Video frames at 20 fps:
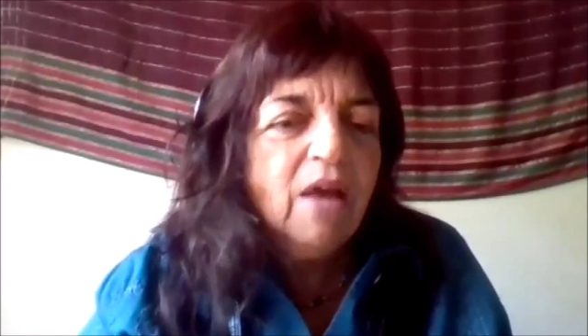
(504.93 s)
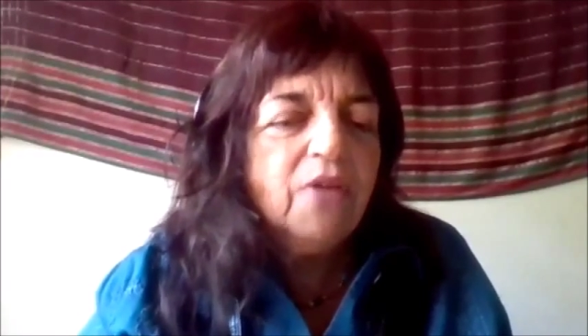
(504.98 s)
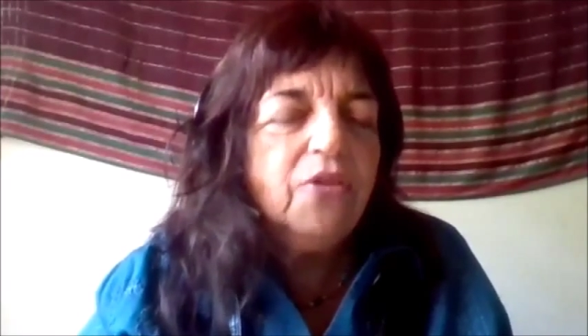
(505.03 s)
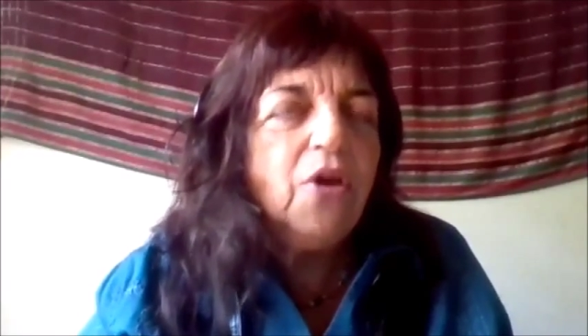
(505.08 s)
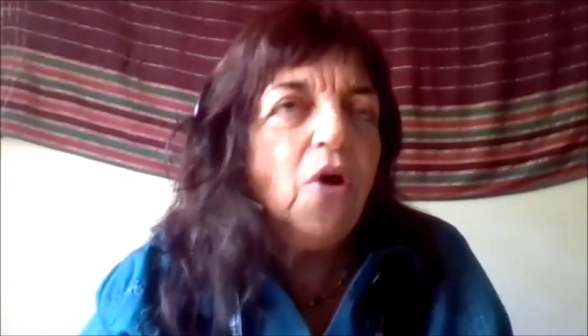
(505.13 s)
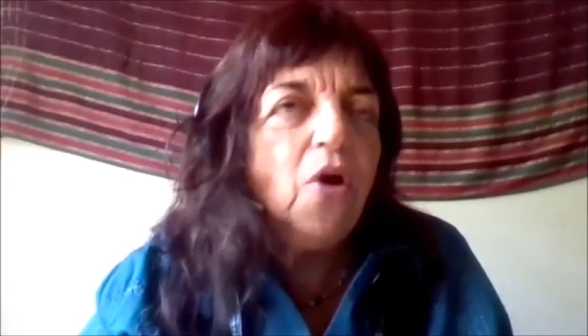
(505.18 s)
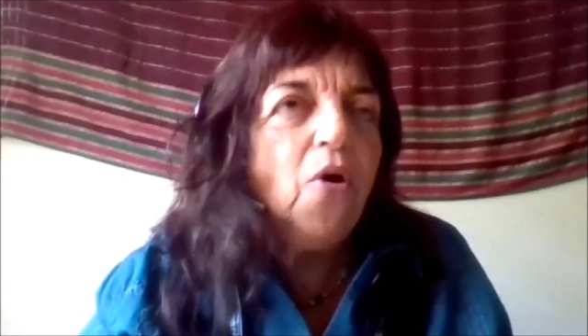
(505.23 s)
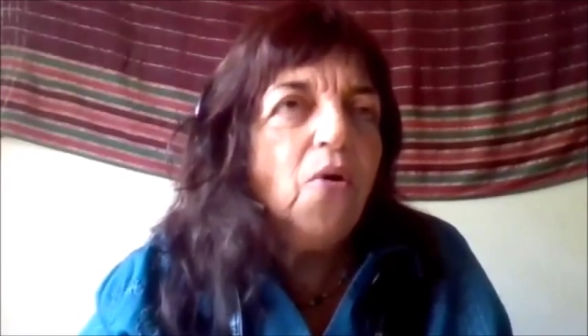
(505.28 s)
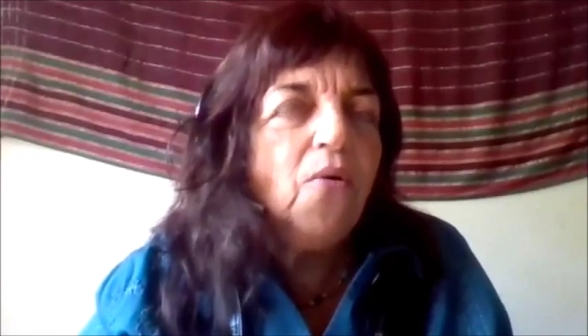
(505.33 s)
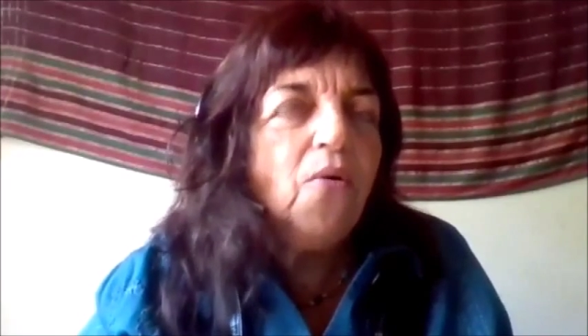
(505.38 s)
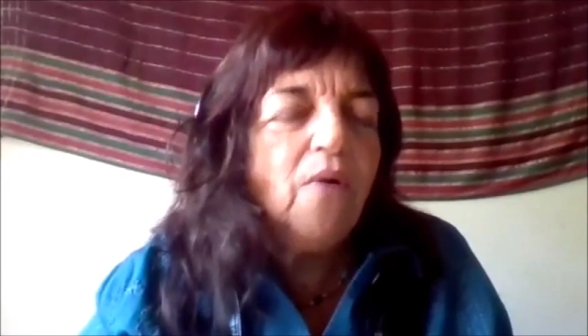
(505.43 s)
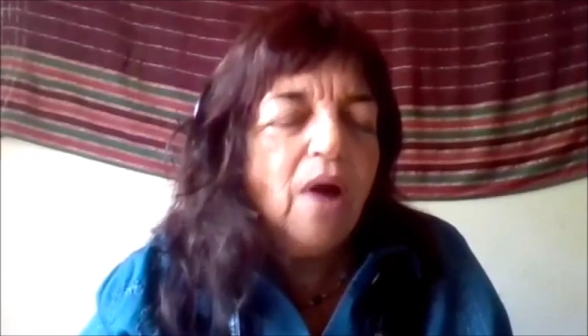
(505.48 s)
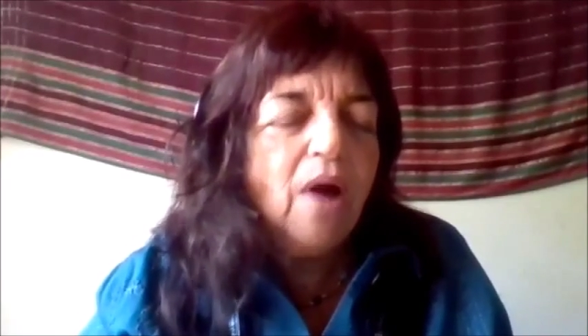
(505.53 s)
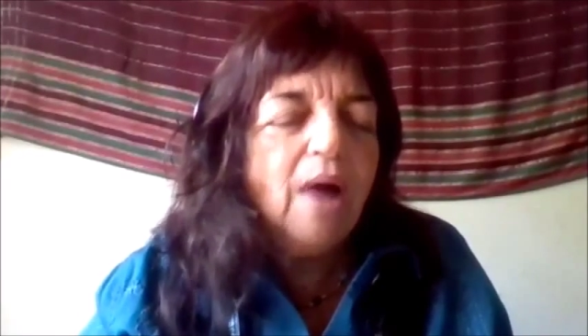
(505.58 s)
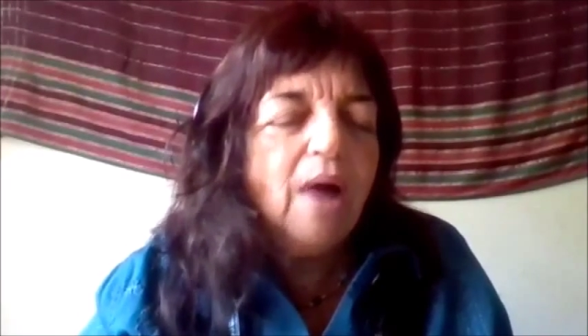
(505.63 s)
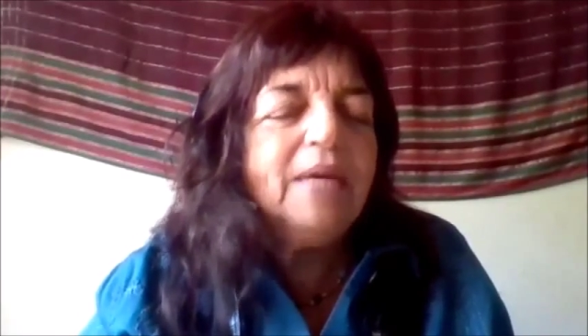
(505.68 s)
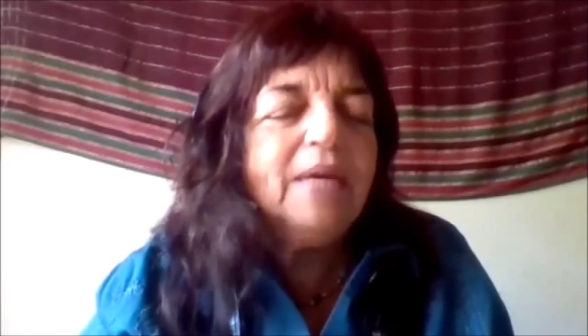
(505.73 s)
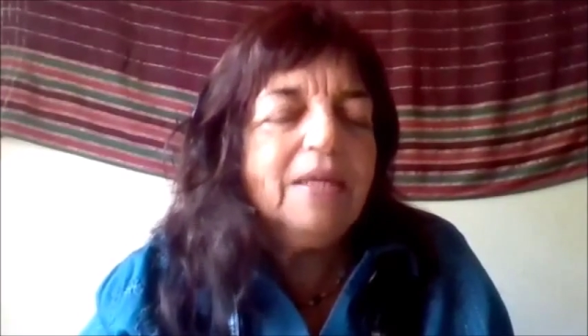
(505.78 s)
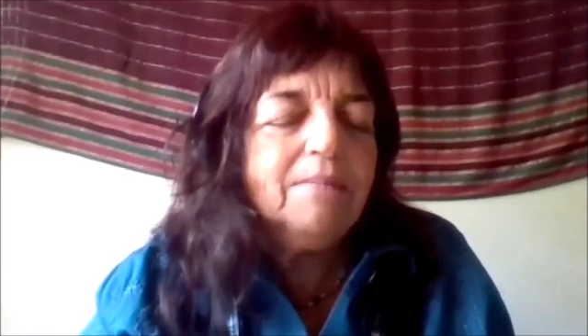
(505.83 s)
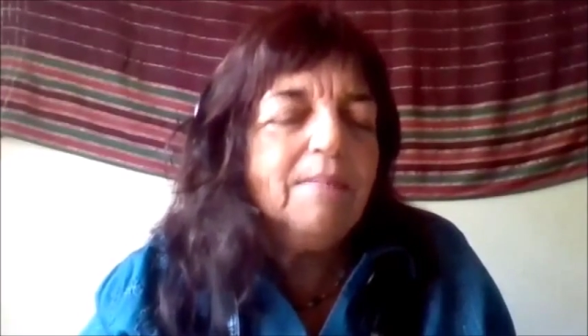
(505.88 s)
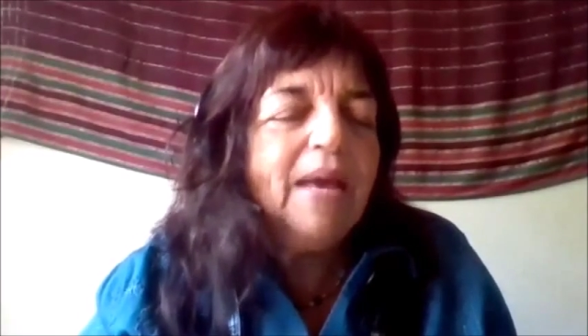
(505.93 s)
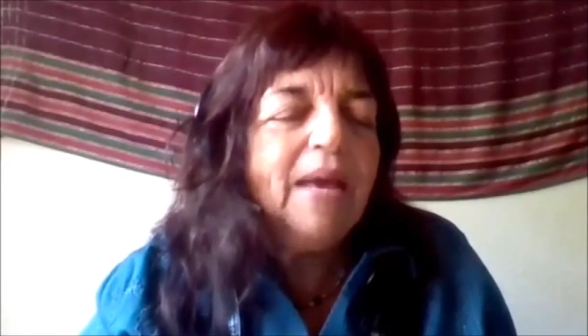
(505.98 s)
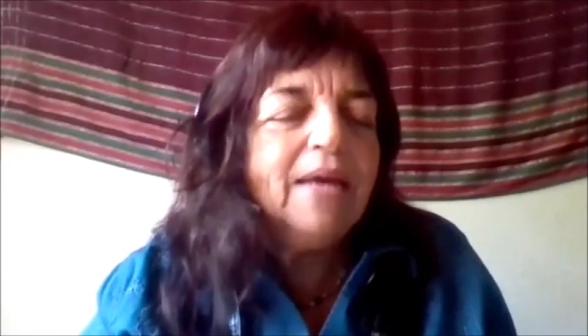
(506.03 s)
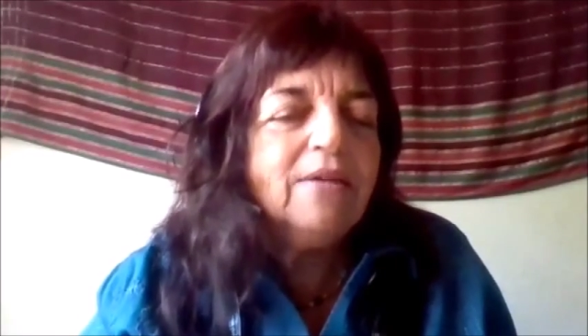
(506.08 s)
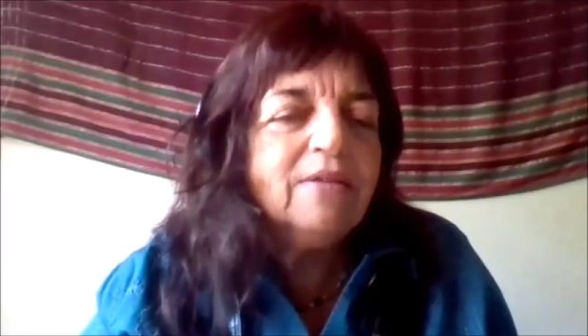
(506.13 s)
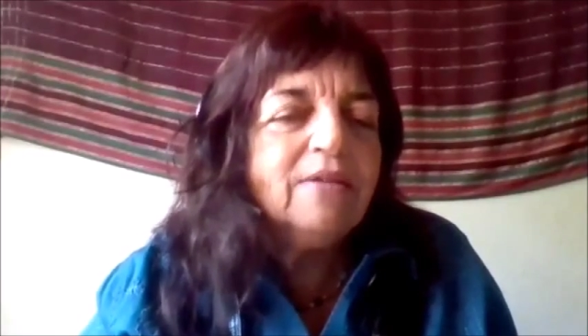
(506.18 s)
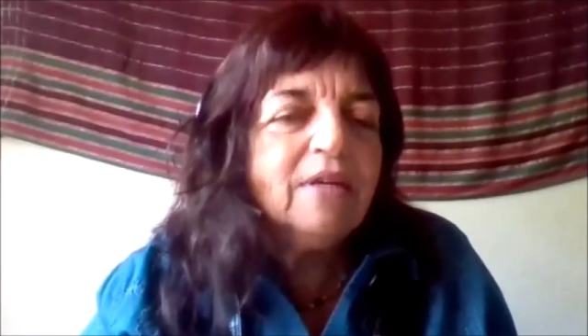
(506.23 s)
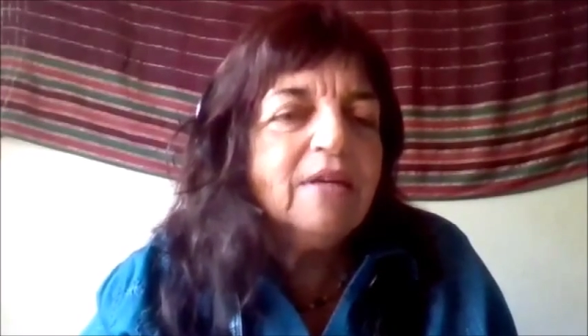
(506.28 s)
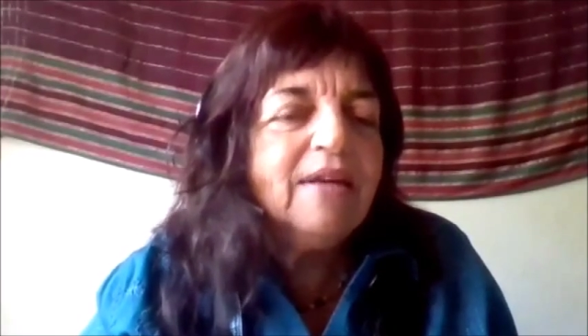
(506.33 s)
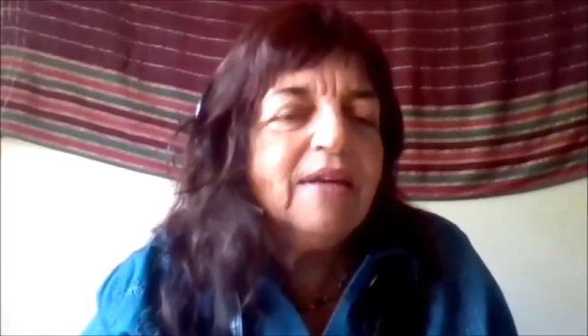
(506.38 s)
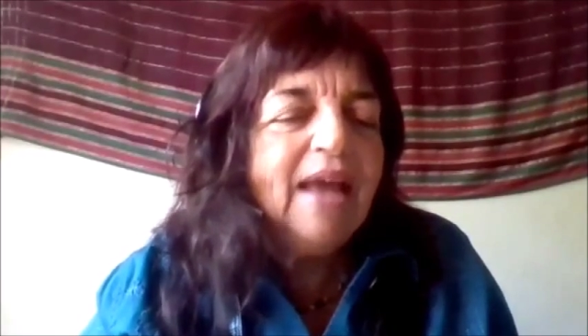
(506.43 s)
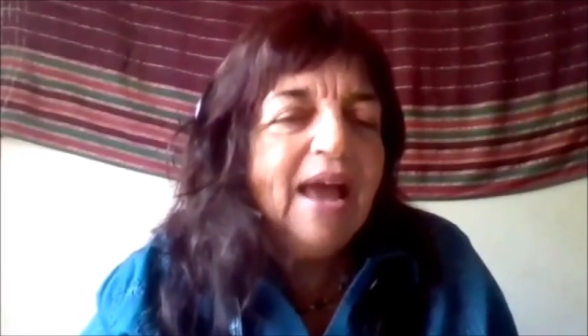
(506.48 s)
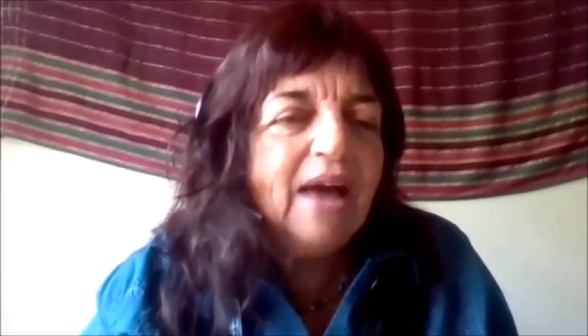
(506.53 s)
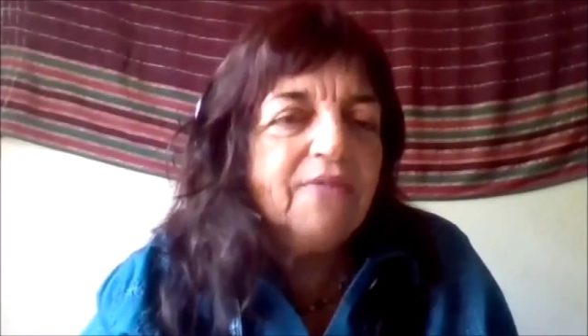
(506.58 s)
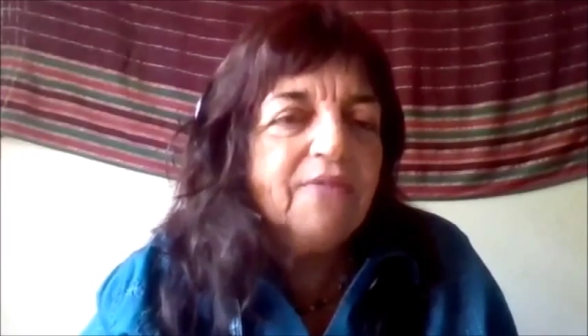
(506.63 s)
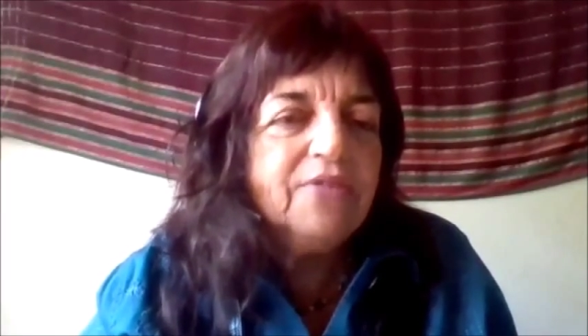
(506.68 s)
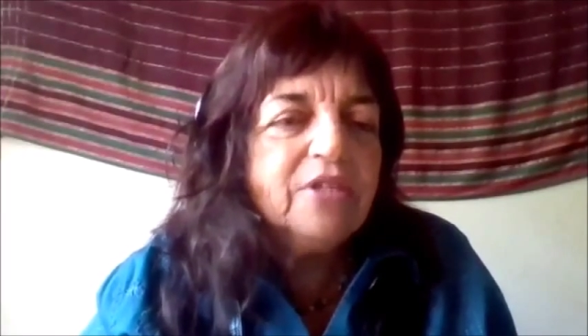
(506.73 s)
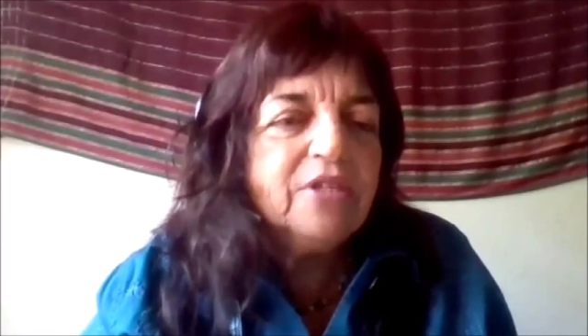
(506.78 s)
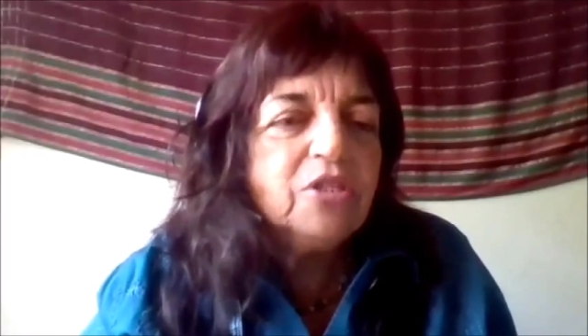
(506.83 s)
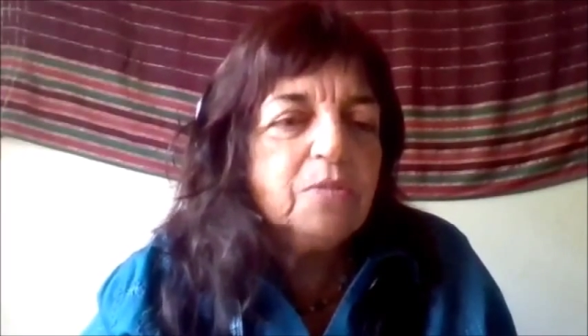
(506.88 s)
though, I mean, men can
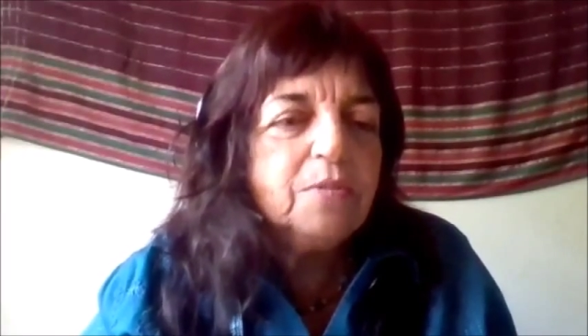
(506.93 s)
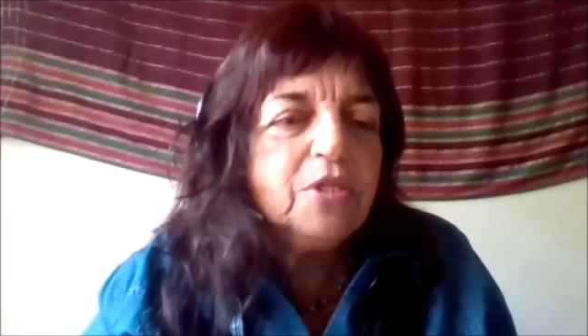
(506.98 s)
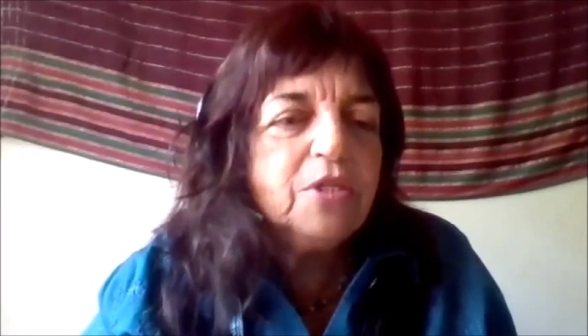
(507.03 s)
have this